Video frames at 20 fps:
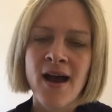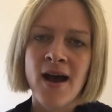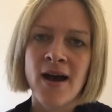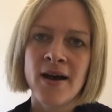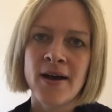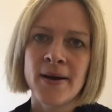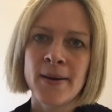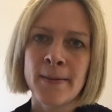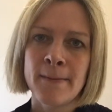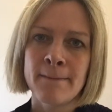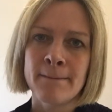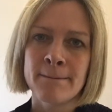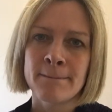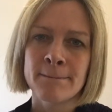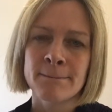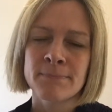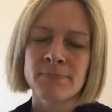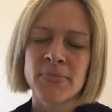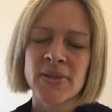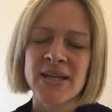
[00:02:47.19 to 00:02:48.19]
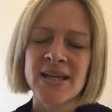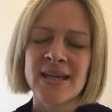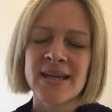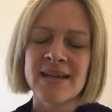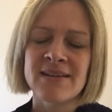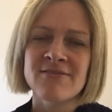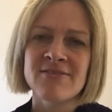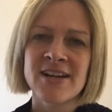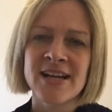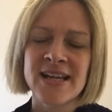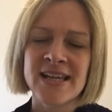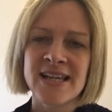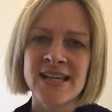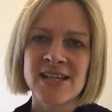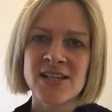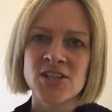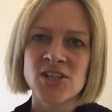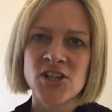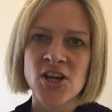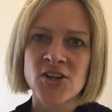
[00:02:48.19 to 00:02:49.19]
but it
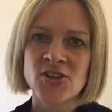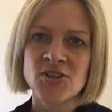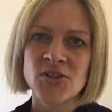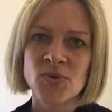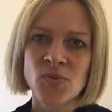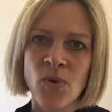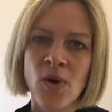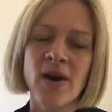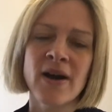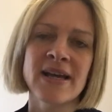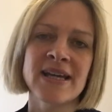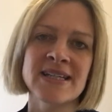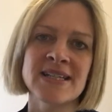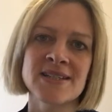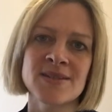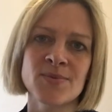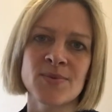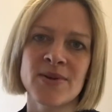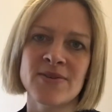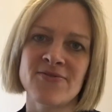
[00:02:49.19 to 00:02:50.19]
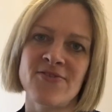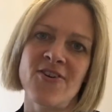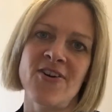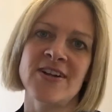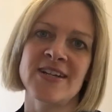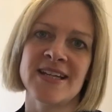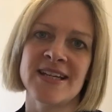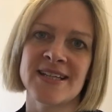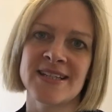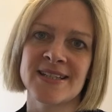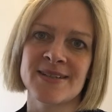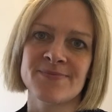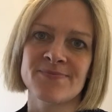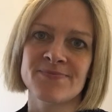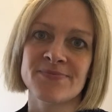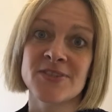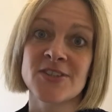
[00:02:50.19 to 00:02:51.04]
really shows you why he doesn't work Fridays.